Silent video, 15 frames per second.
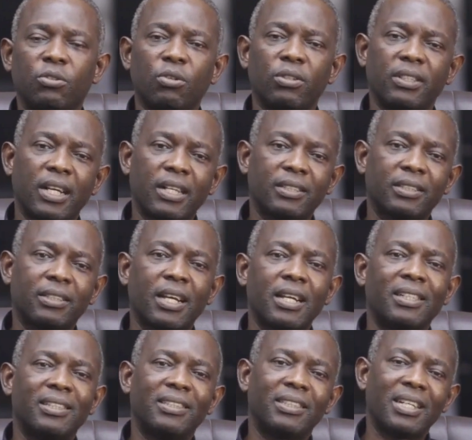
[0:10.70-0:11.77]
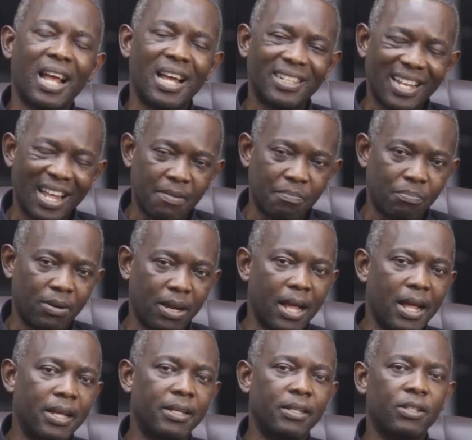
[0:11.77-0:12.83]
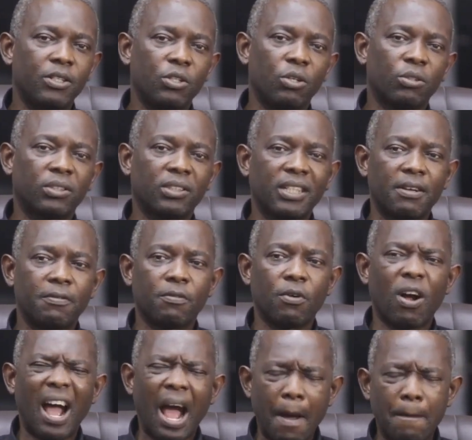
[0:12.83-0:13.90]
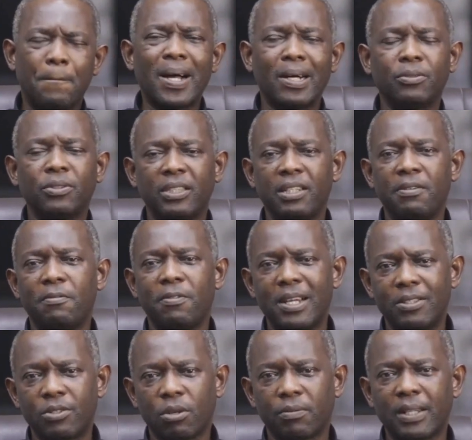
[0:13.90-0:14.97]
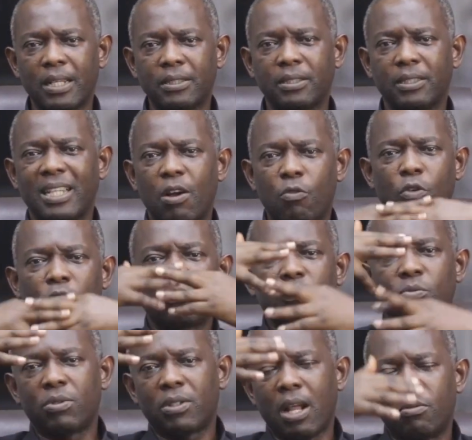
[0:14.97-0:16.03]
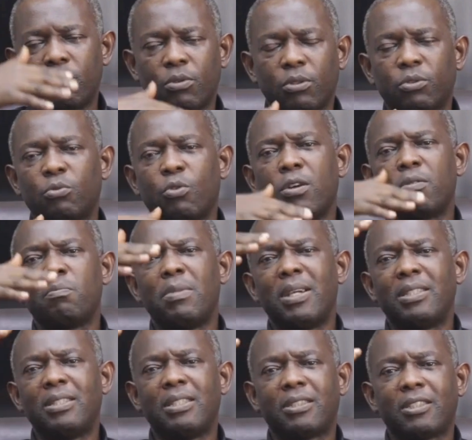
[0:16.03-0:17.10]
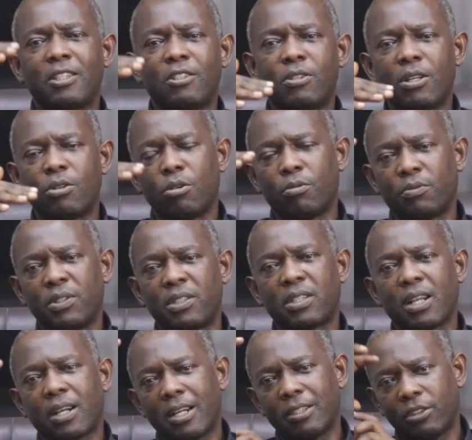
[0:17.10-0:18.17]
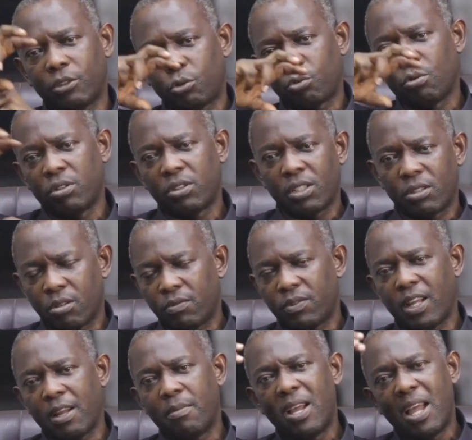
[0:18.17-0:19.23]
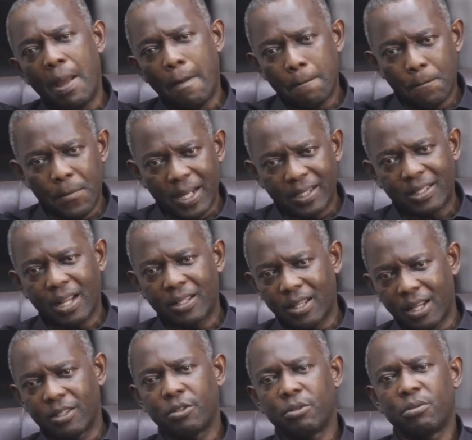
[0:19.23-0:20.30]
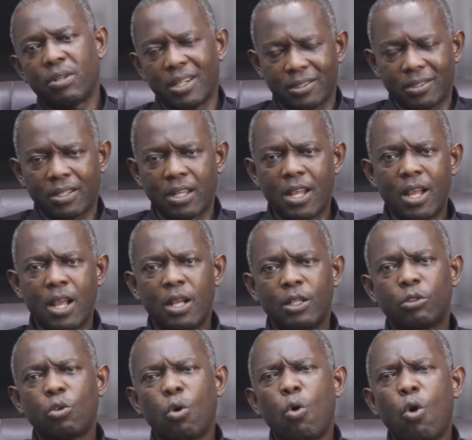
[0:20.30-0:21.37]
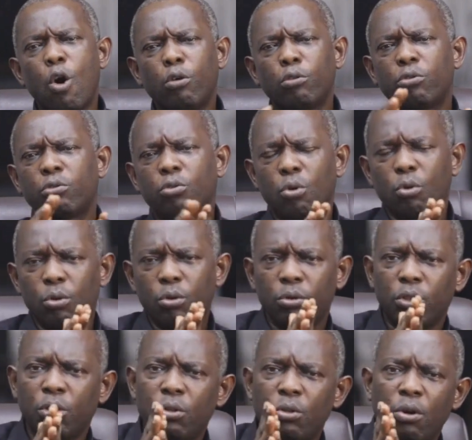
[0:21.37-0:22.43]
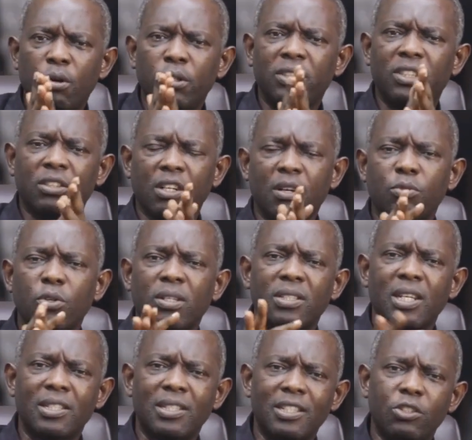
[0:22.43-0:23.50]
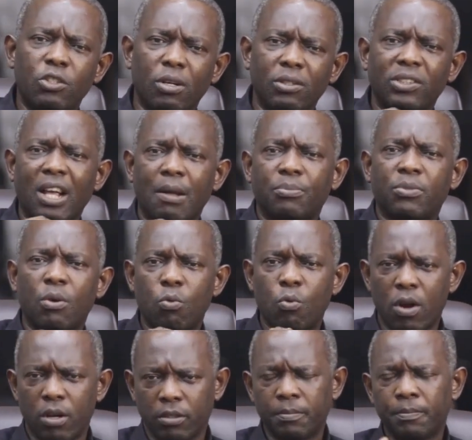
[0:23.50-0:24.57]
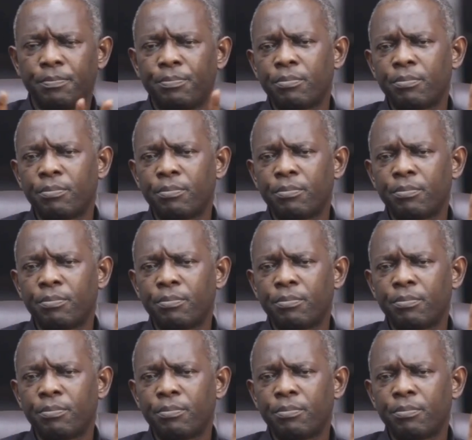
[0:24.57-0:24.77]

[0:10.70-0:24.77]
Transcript: to understand and apply yourself about the event of that season. That was what made the children of Issachar, the 200 of them, better than the rest. So also, you know, the scripture says in John chapter 1,